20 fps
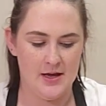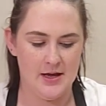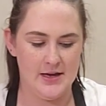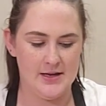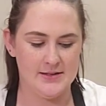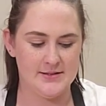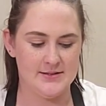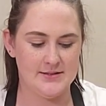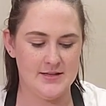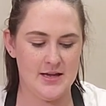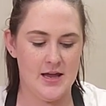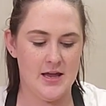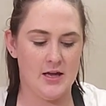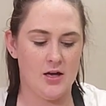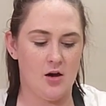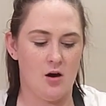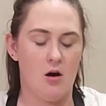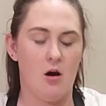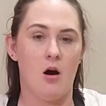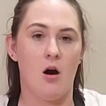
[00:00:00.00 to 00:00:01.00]
is
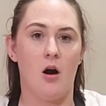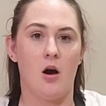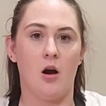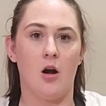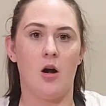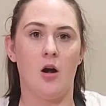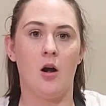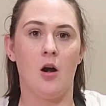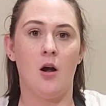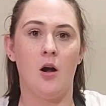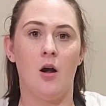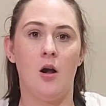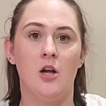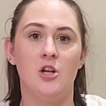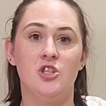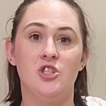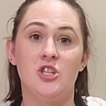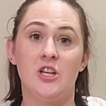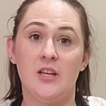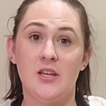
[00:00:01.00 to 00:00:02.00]
take our
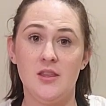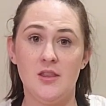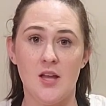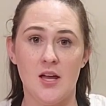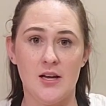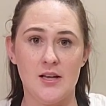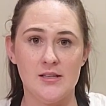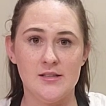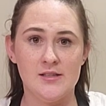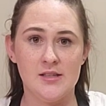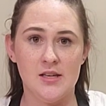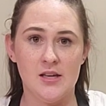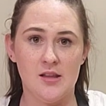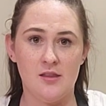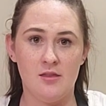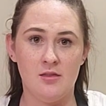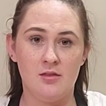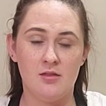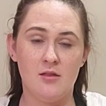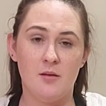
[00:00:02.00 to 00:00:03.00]
chicken that is
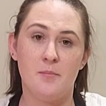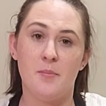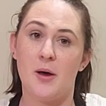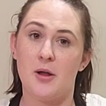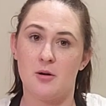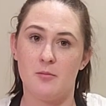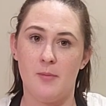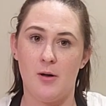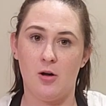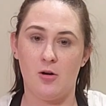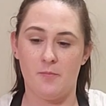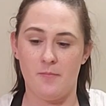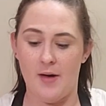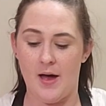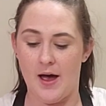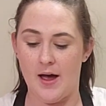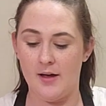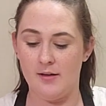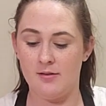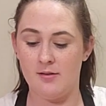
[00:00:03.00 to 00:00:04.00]
in the buttermilk
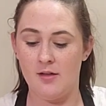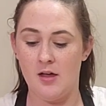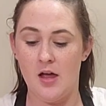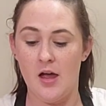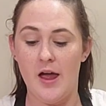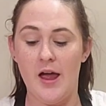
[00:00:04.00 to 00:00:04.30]
bath